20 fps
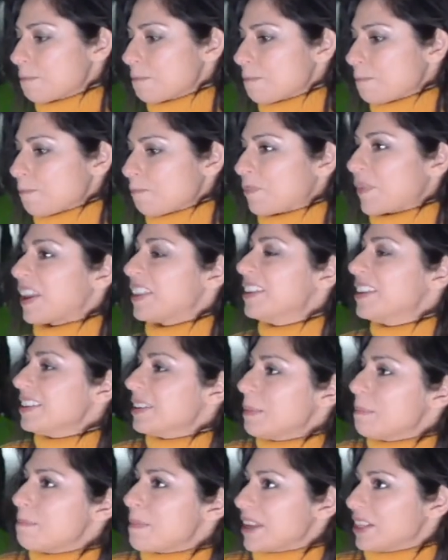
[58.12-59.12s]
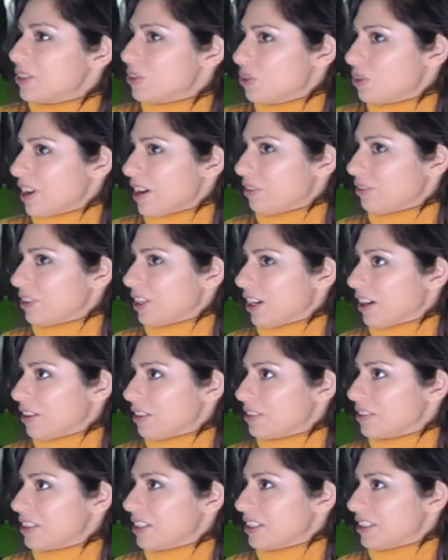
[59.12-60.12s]
I think the mental health
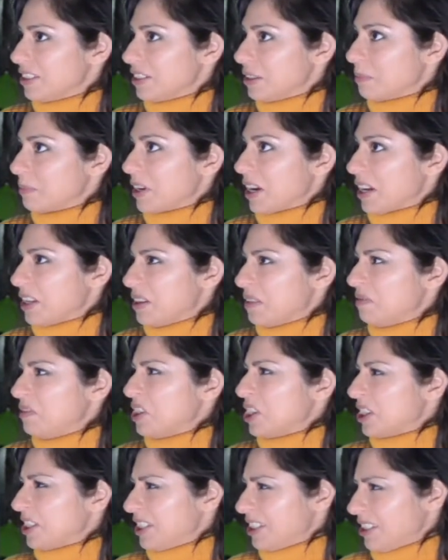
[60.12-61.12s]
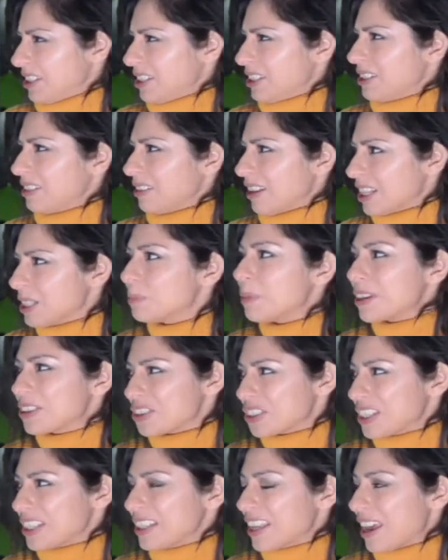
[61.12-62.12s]
care system
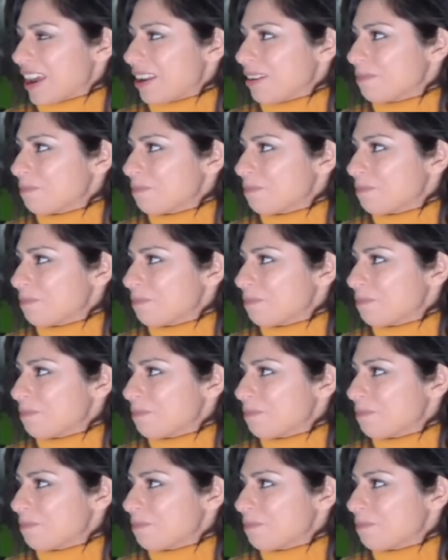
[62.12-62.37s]
especially that.